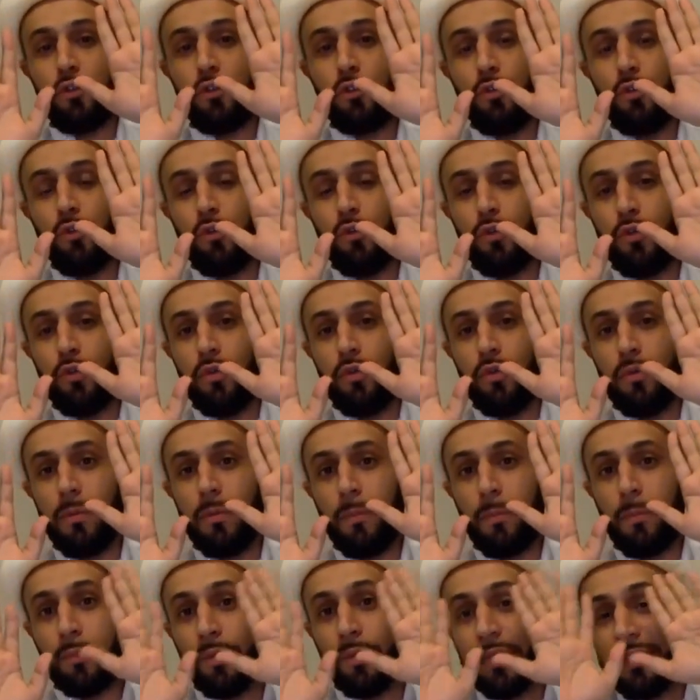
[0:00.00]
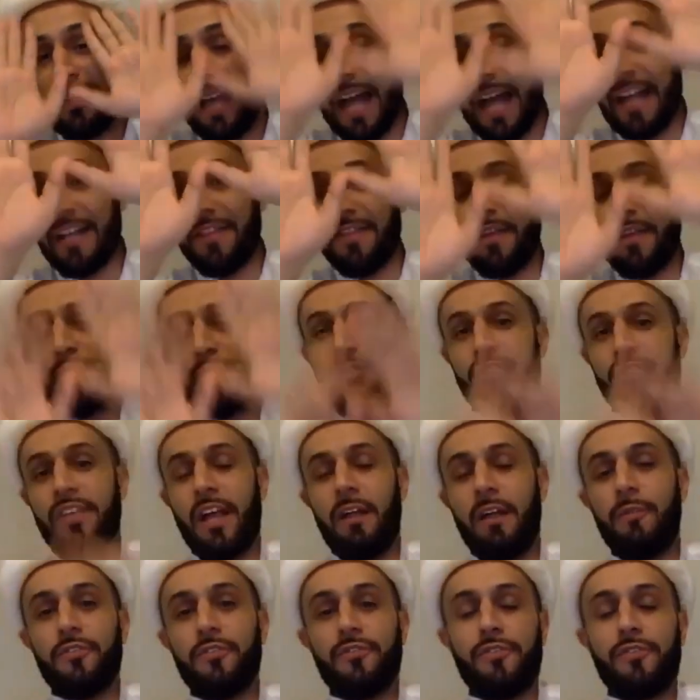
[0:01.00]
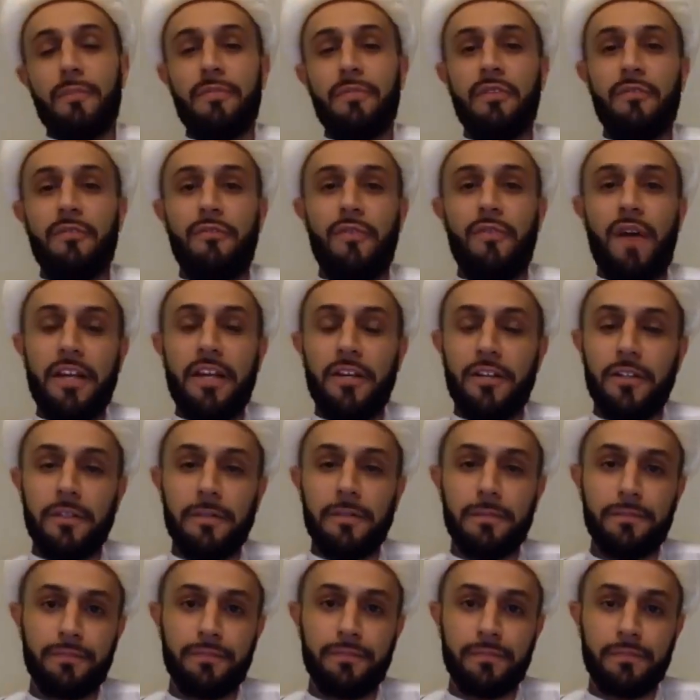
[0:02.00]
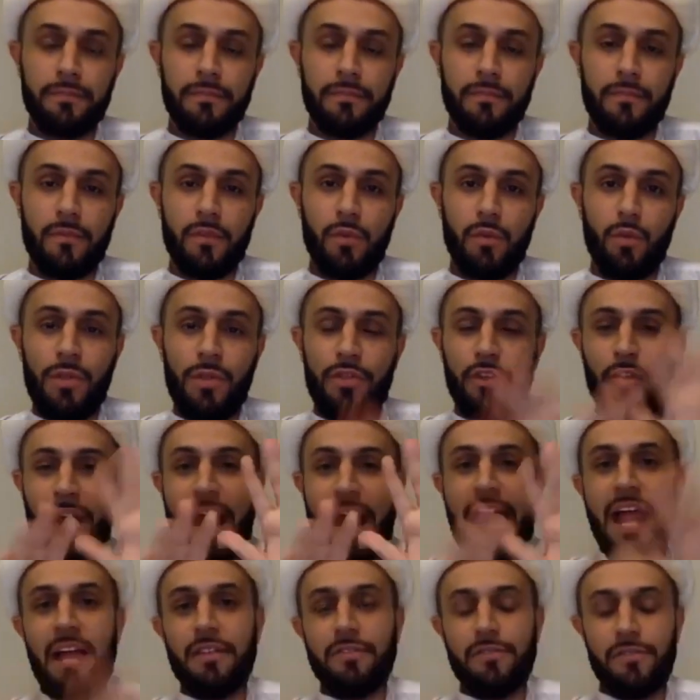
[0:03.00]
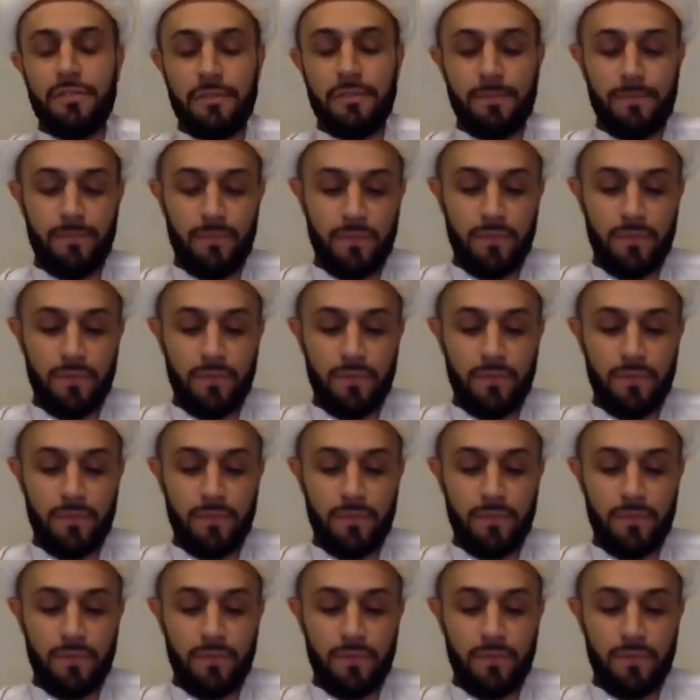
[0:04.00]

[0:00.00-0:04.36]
to protect themselves from the fire with their hands.